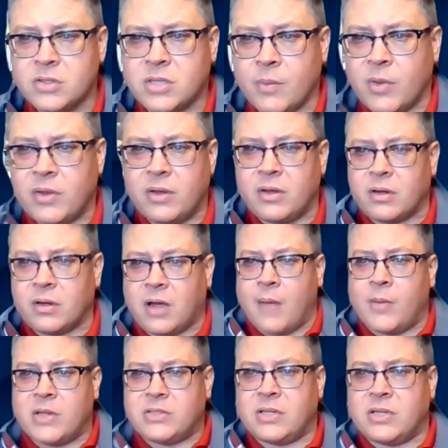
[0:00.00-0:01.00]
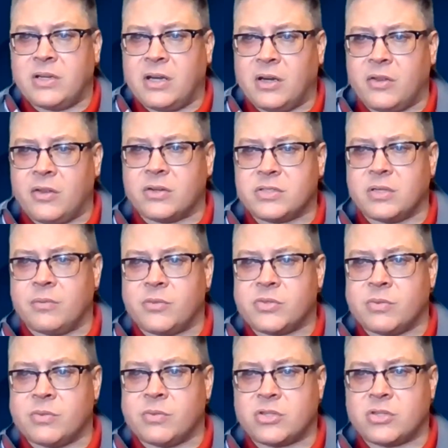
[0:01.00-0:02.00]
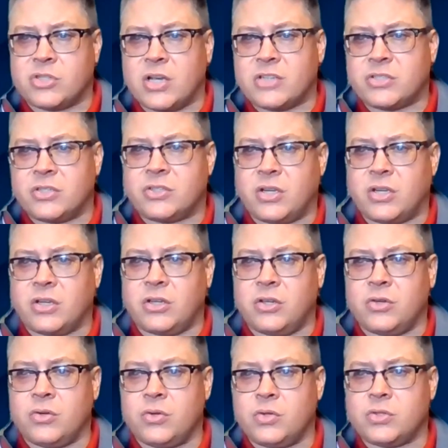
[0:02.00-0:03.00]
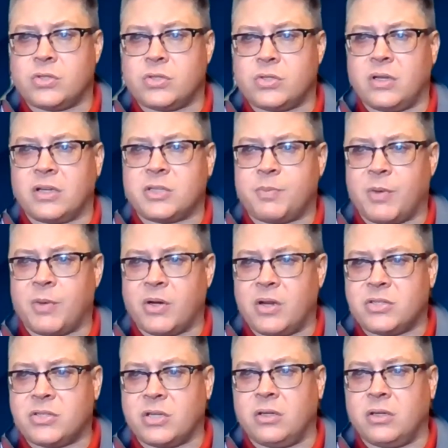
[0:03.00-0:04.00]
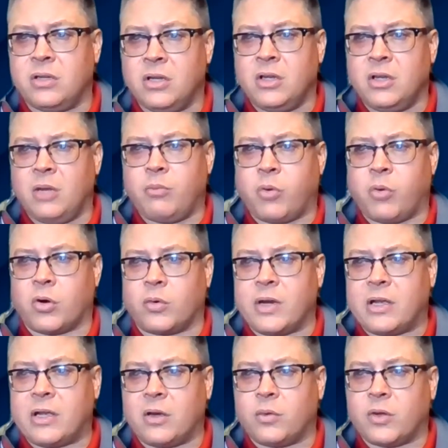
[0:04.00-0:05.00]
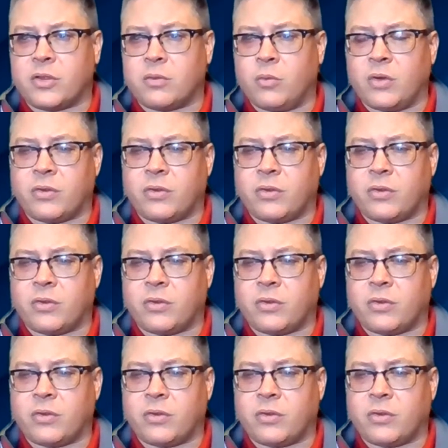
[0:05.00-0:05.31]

some of the comments in here. are some some suggestions to use the experience in in Puerto Rico with,